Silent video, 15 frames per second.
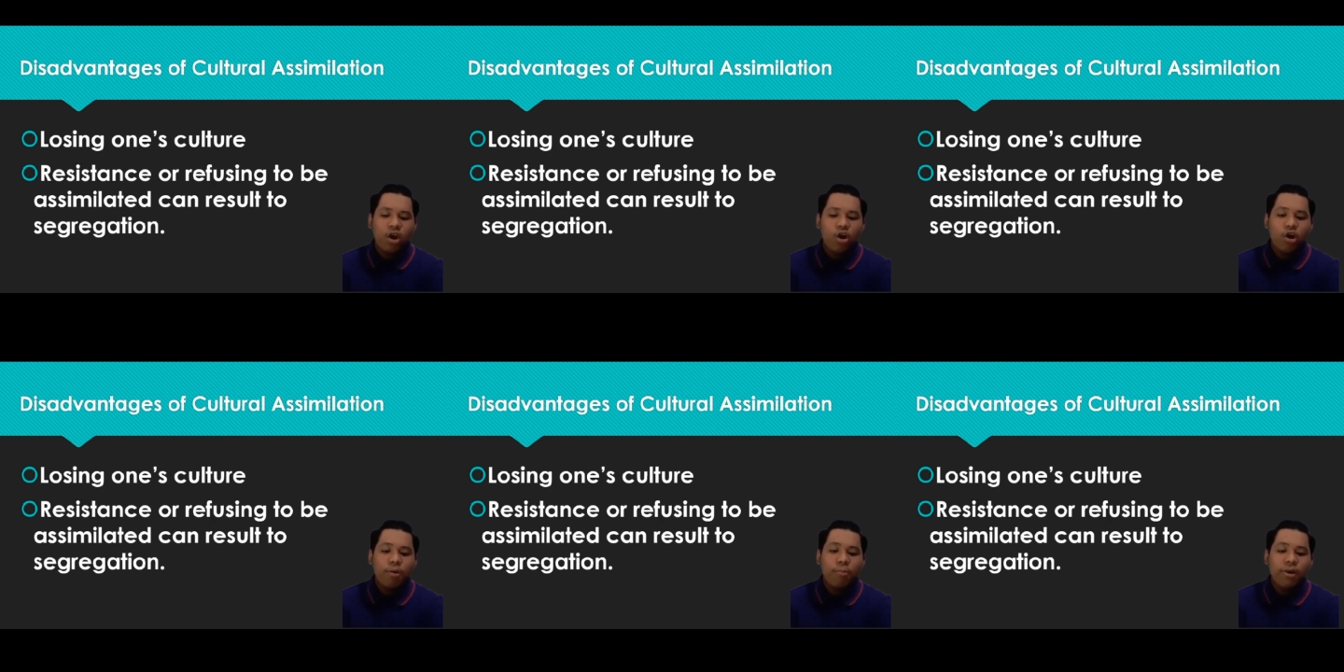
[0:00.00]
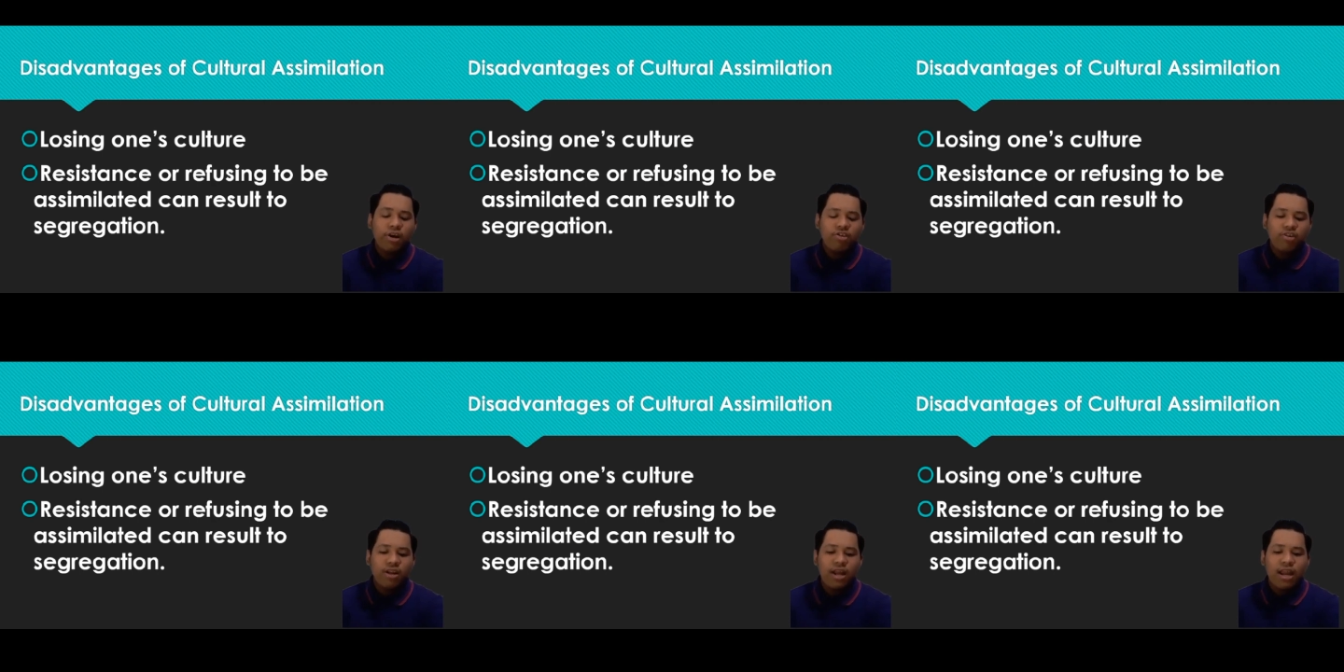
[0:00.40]
or
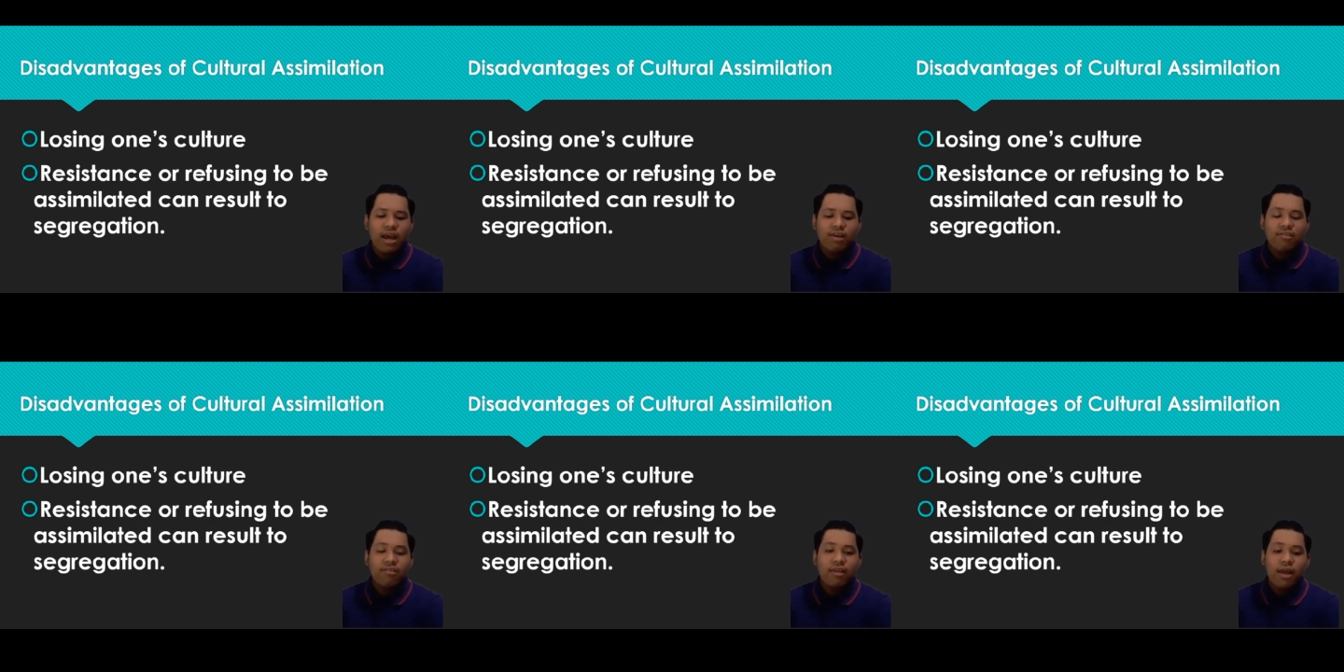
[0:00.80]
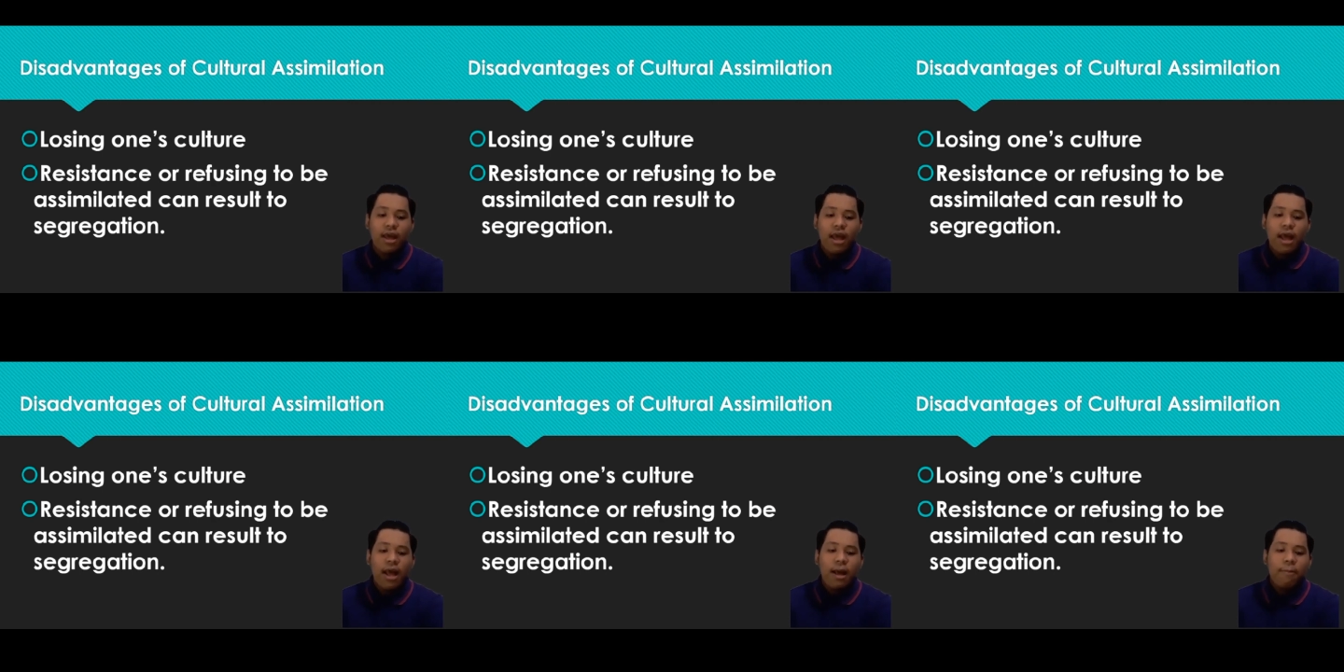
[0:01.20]
marginalized
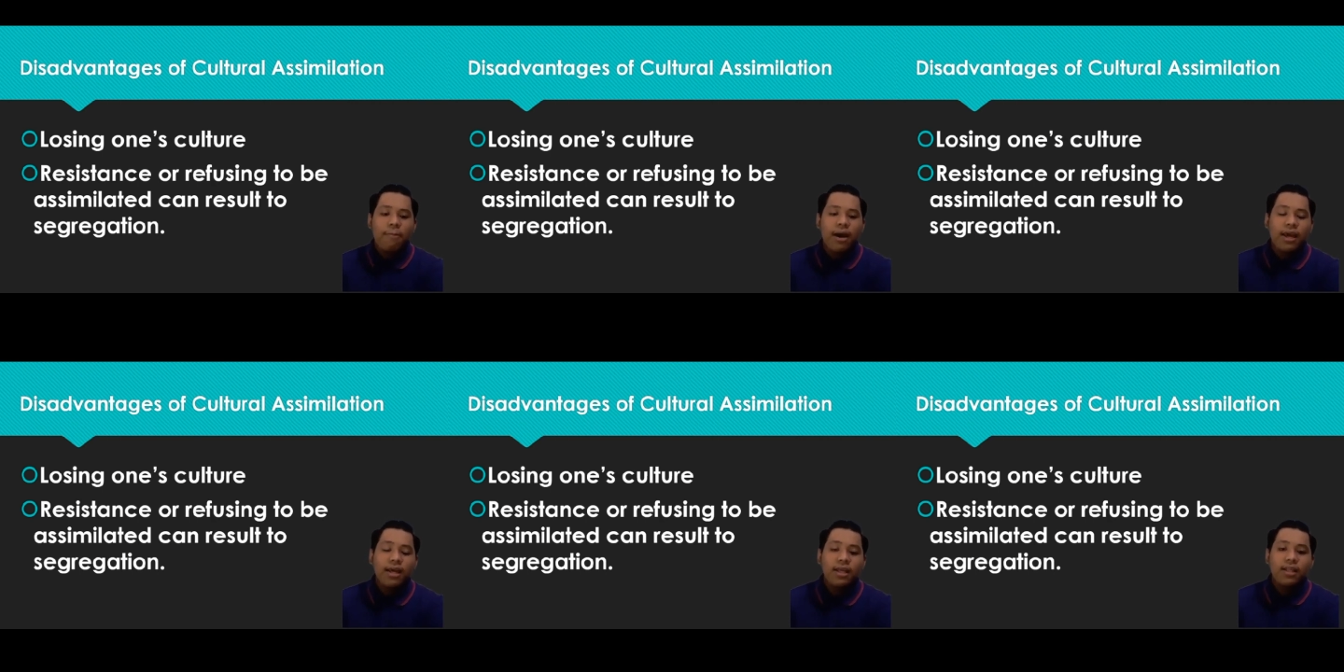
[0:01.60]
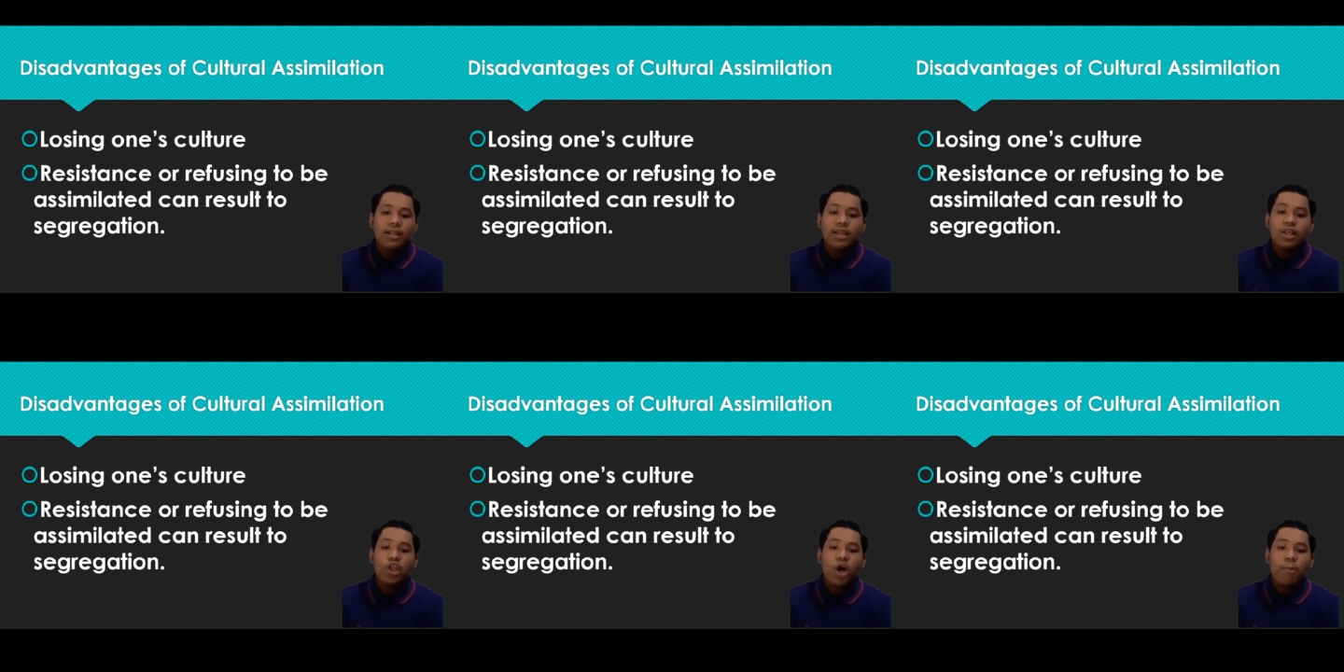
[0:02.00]
by
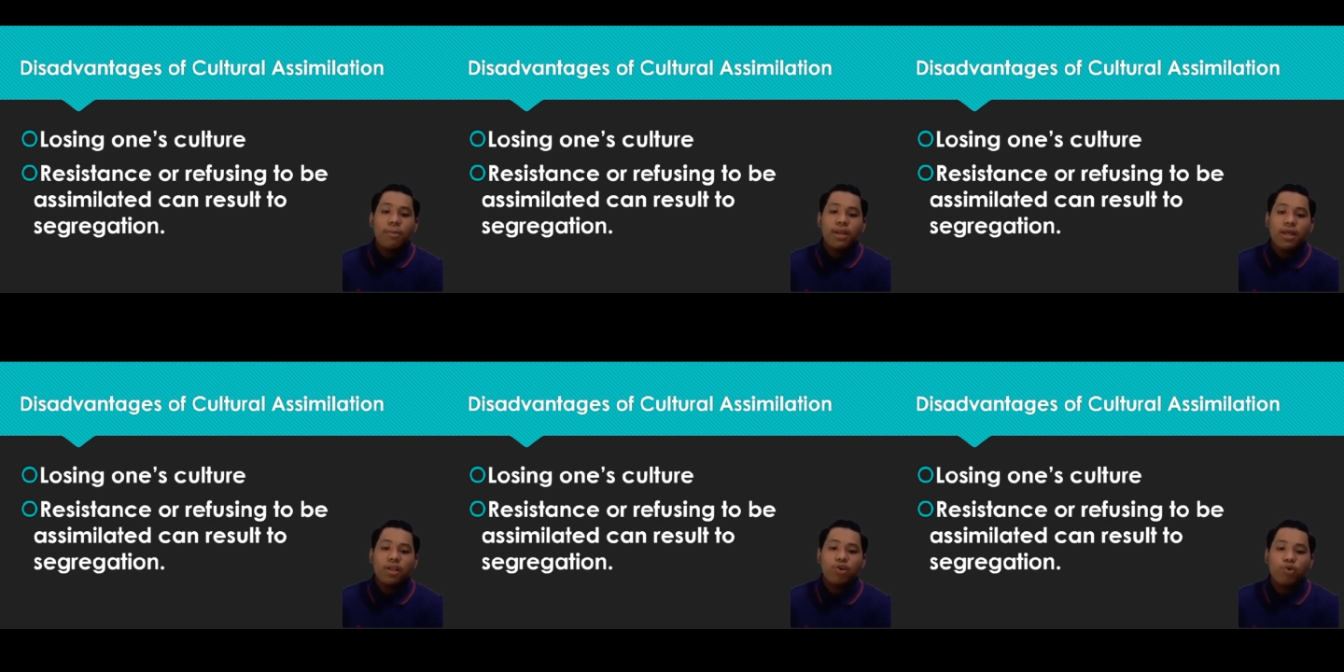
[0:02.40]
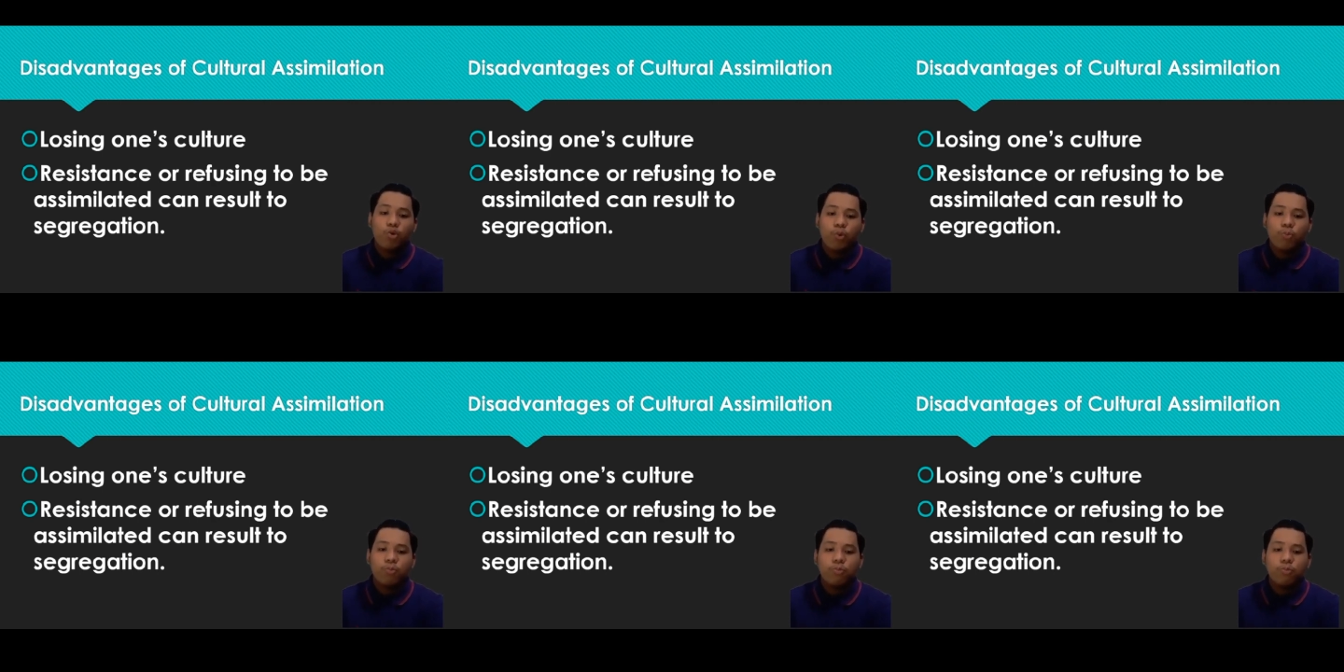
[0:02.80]
the dominant group.